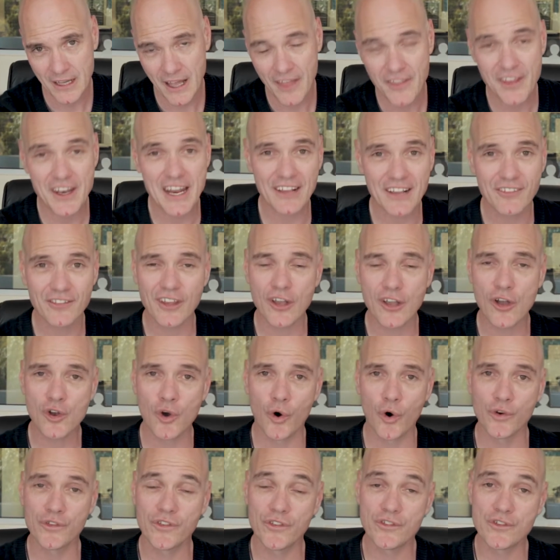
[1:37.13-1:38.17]
The next thing, of
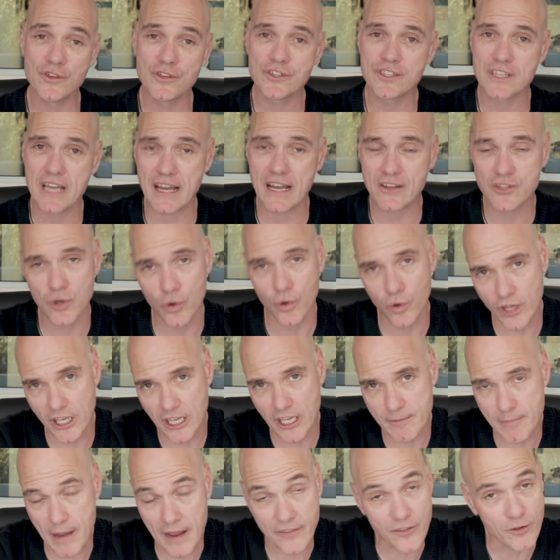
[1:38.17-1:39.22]
course, is you start talking
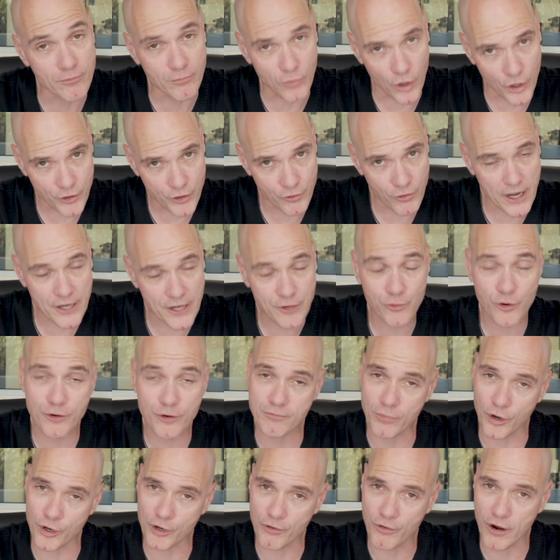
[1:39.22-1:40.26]
about the moderator and
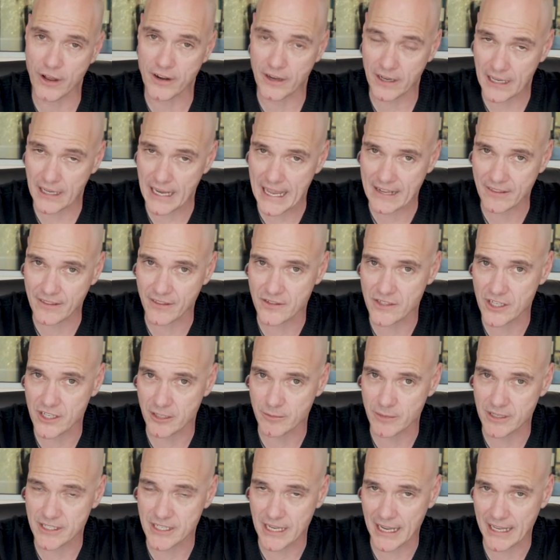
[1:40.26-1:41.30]
moderator-elect that's going
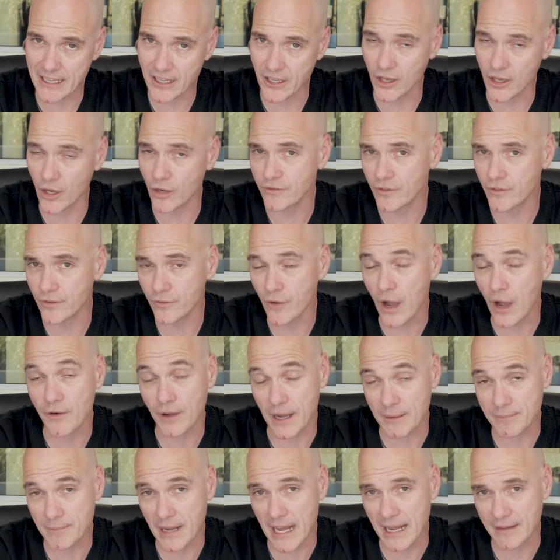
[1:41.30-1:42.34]
to be taking over
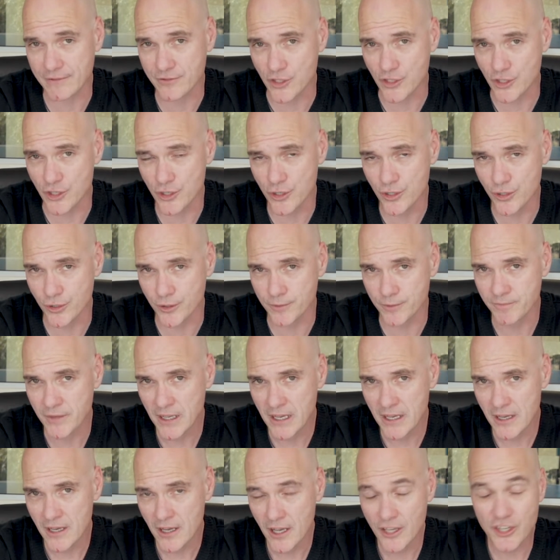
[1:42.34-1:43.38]
after you.
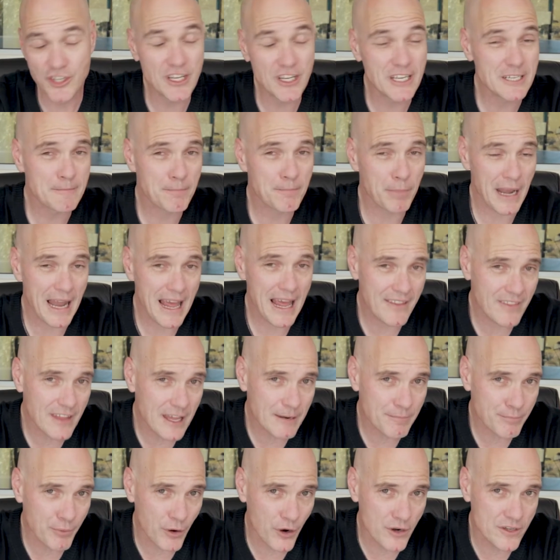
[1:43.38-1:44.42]
You need to plan
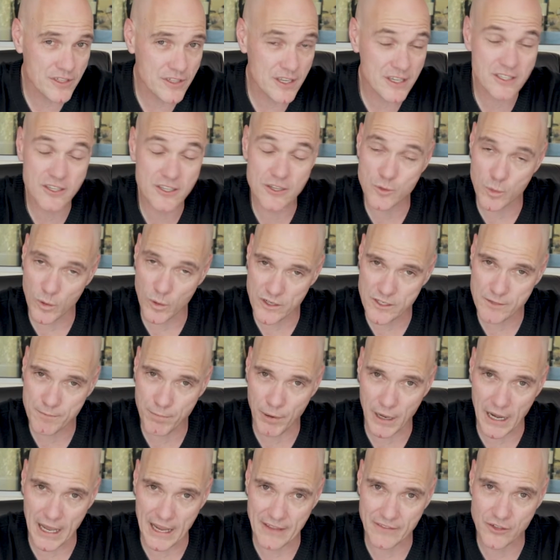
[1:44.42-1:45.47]
that process as well as
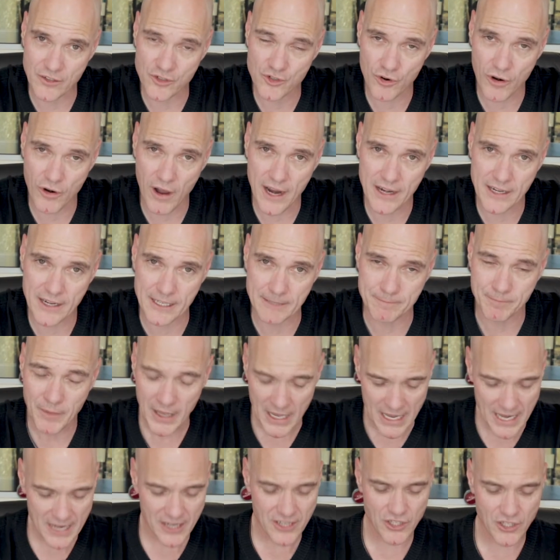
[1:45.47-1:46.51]
plan the training,
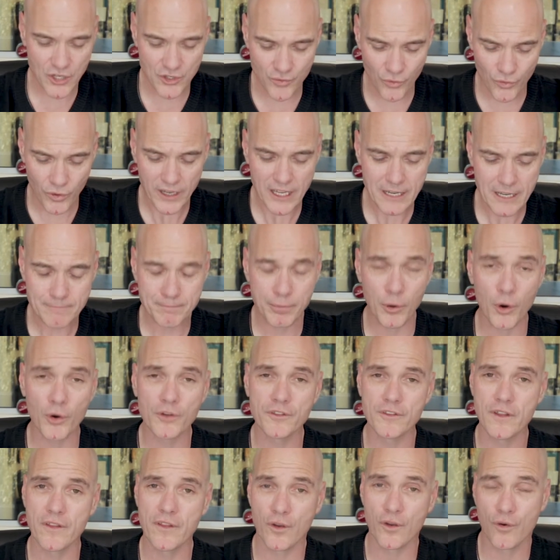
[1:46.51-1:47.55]
because it's really
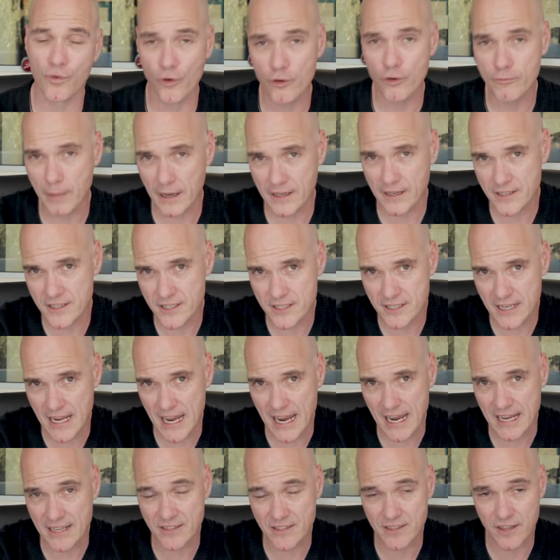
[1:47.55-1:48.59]
important that the group
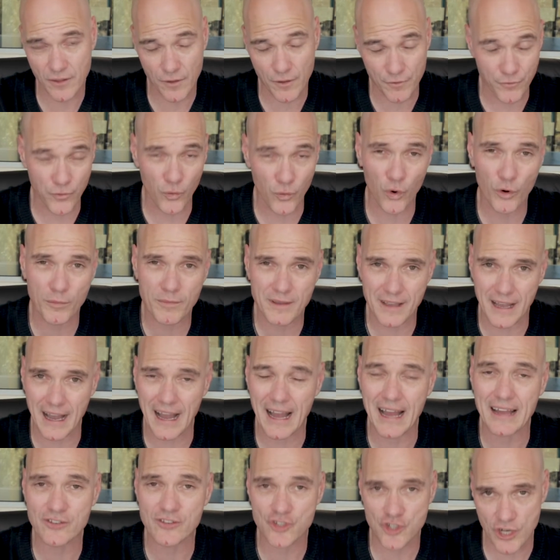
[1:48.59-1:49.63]
understands that the forum
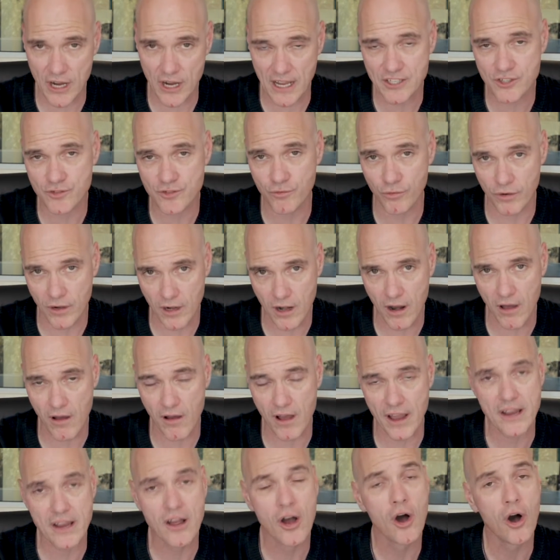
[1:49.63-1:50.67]
can't just
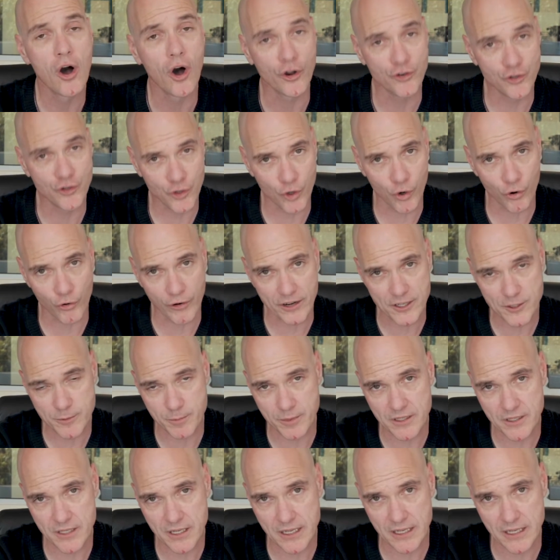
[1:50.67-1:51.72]
rely on your
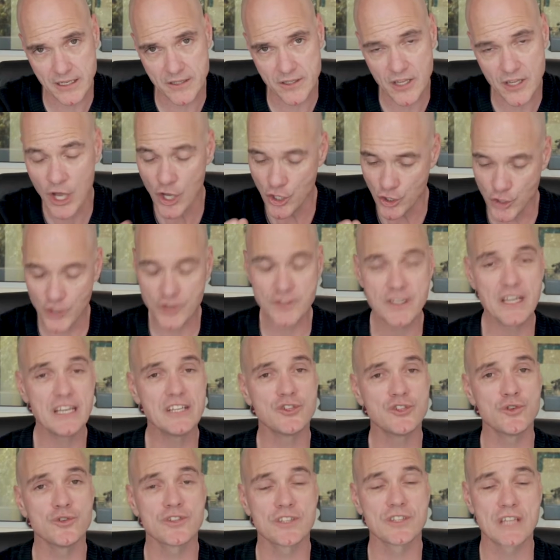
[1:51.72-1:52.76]
expertise. You need
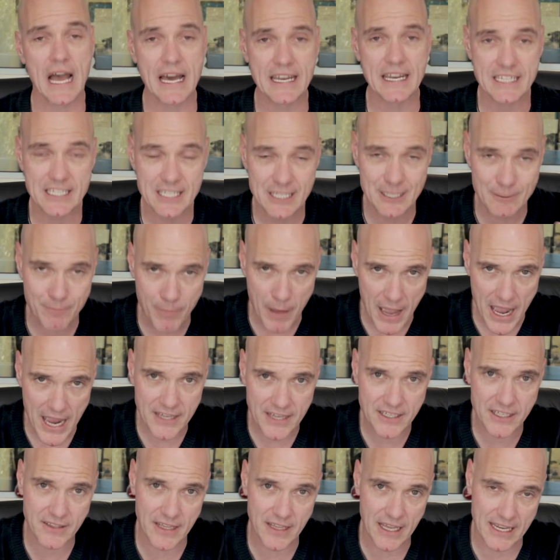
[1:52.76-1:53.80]
to start
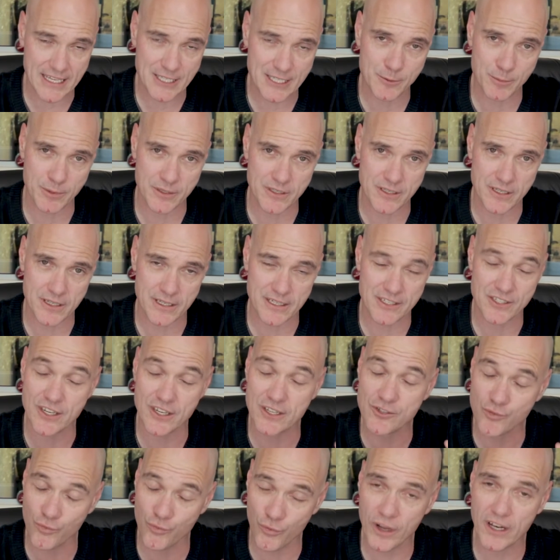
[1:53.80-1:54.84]
expanding that expertise, and
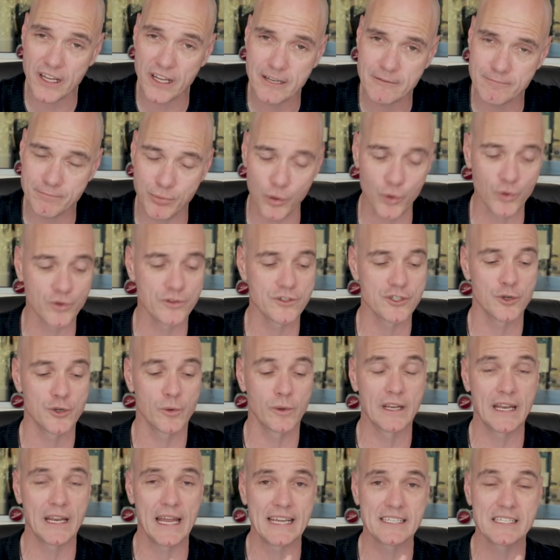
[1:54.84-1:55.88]
it's really important to
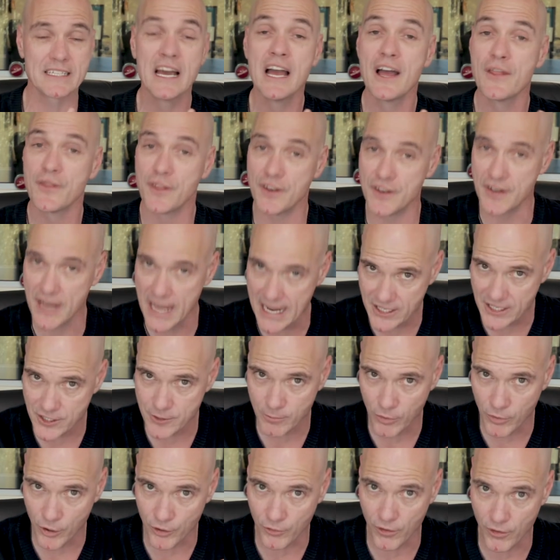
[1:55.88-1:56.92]
elect the next
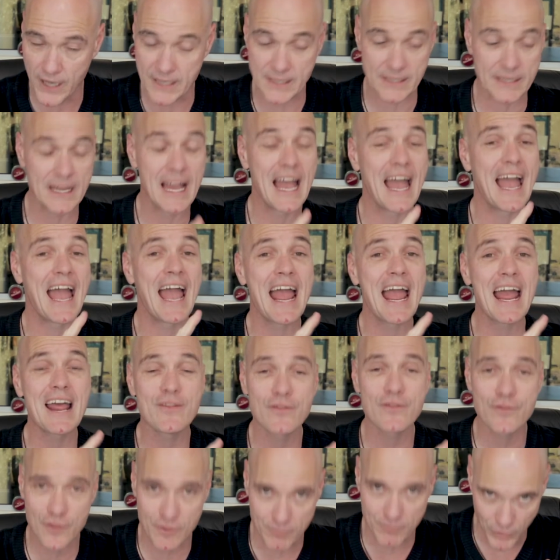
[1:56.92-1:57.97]
moderator
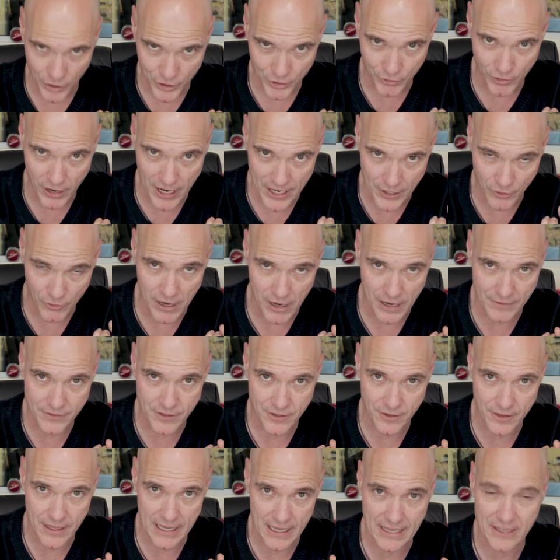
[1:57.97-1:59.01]
and the moderator after
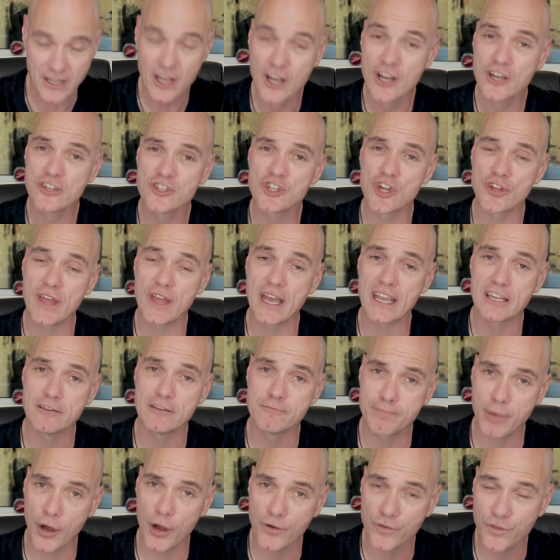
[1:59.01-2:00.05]
that so they
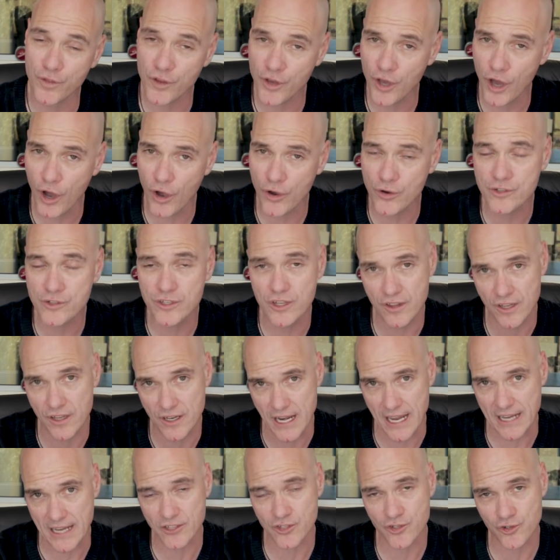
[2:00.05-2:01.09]
can both go to the
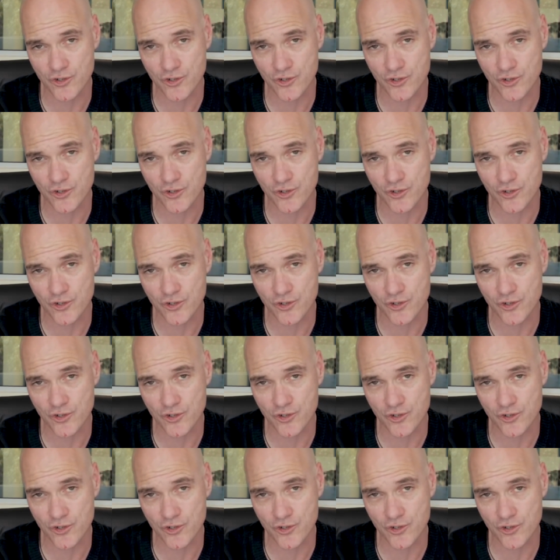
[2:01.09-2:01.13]
next